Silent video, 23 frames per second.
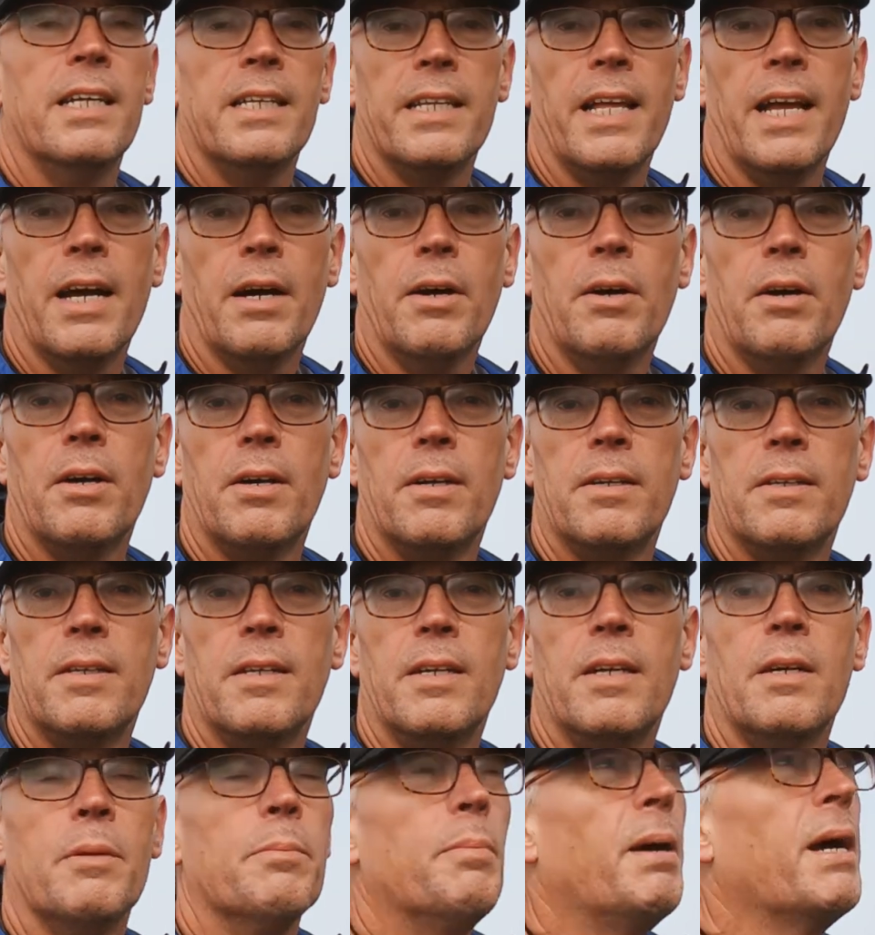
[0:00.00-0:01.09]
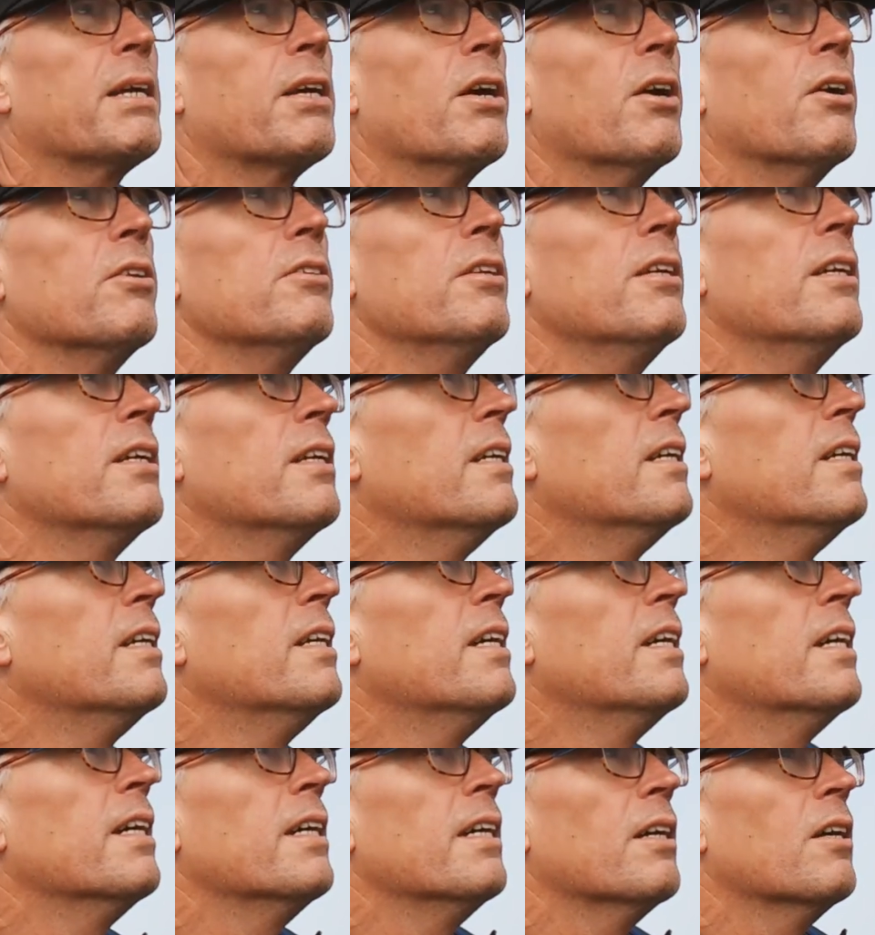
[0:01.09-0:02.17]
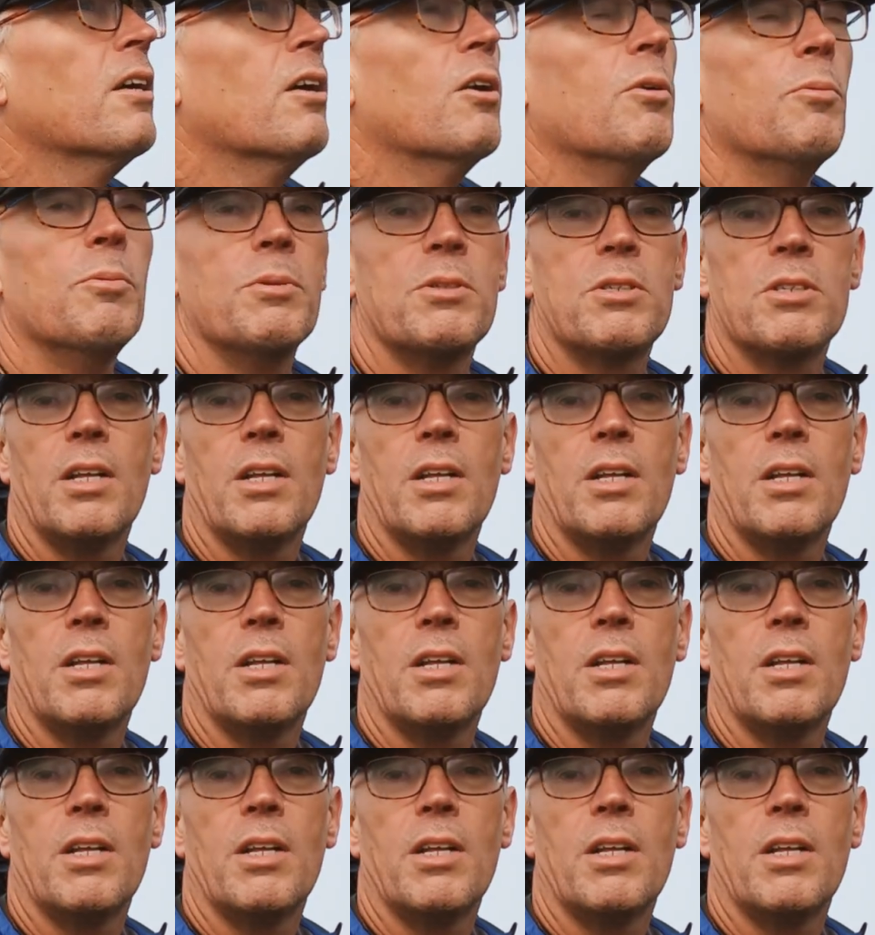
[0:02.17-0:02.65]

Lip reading: Now back onwards